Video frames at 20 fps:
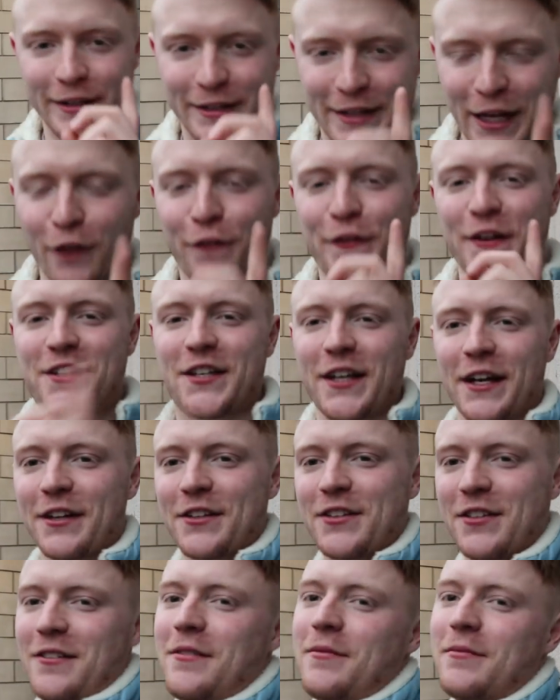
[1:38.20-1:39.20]
Gylfi
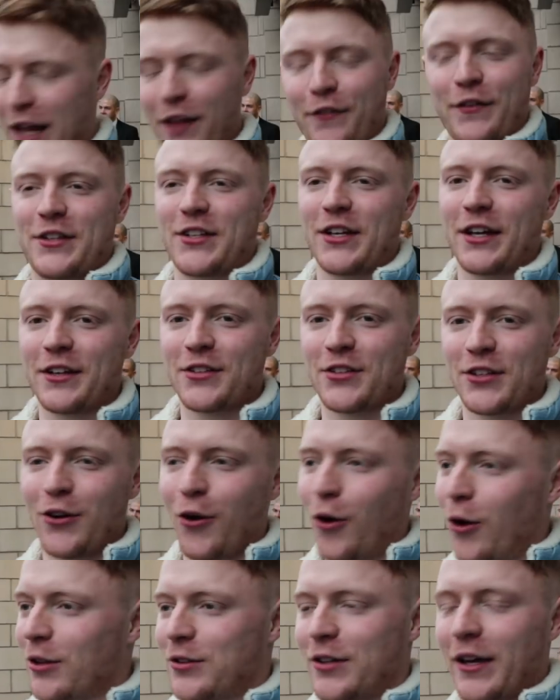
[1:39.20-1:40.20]
Sigurdsson
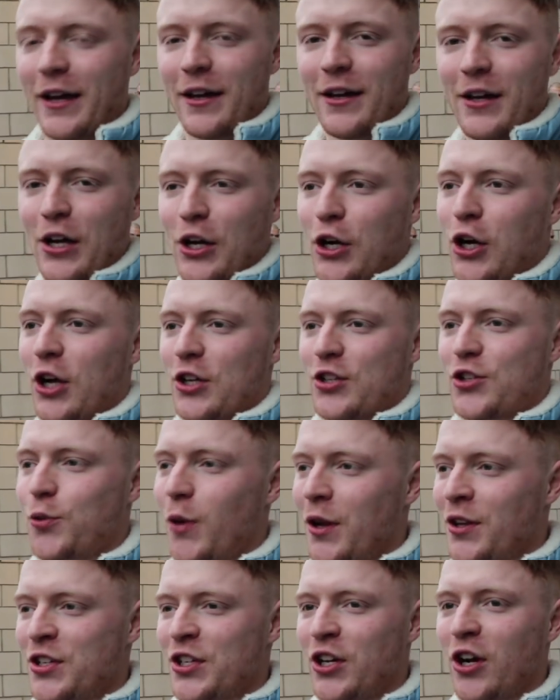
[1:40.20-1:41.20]
all day. Because
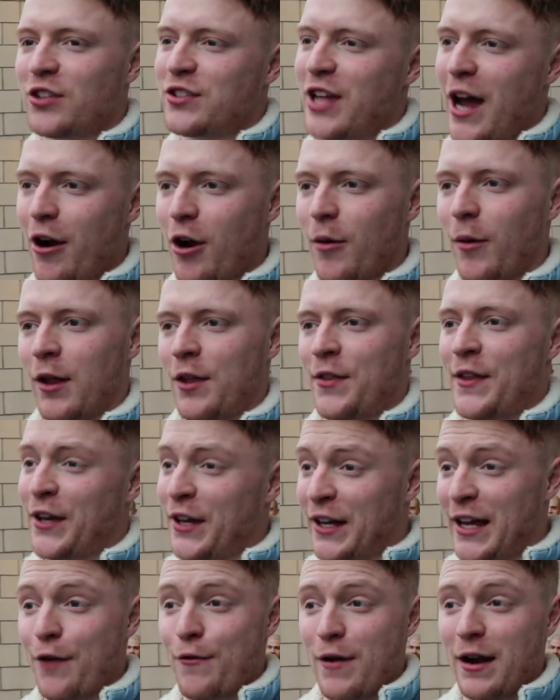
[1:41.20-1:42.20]
Swansea are terrible and they're going
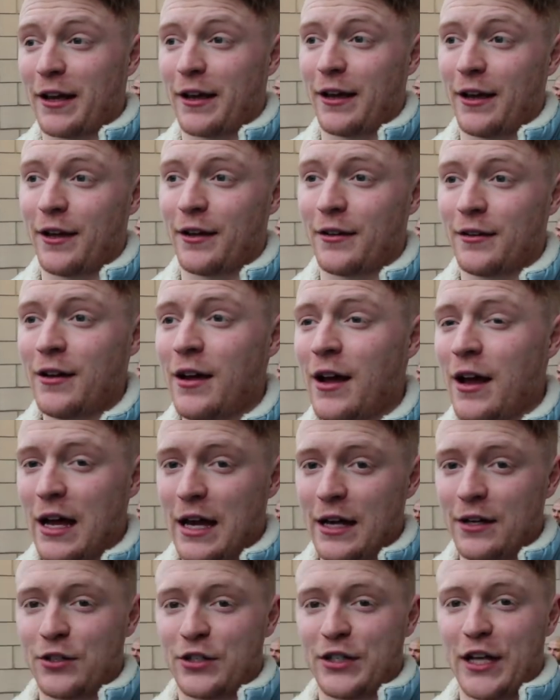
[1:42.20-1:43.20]
to get relegated.
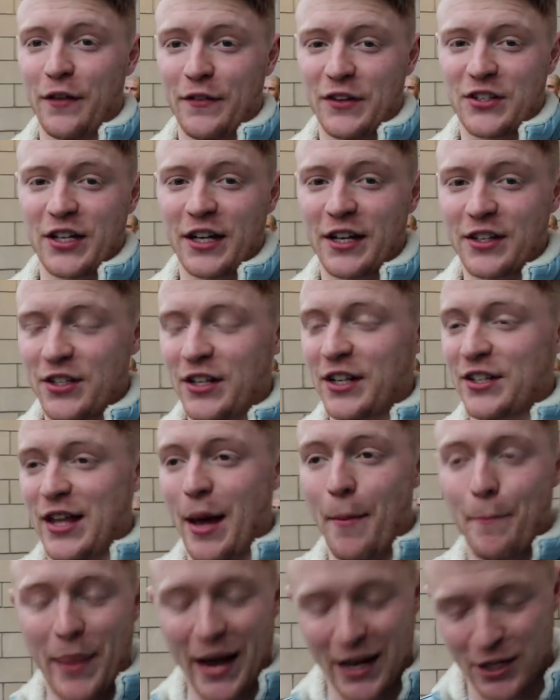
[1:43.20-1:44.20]
And Gylfi Sigurdsson is their
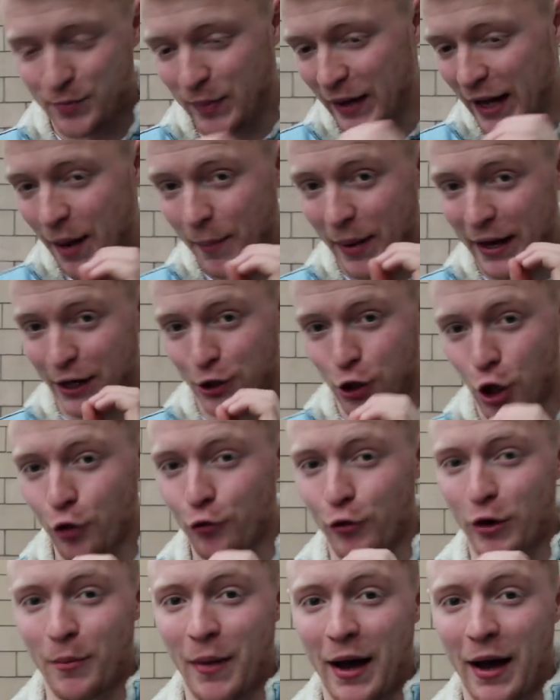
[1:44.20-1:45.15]
best player by a country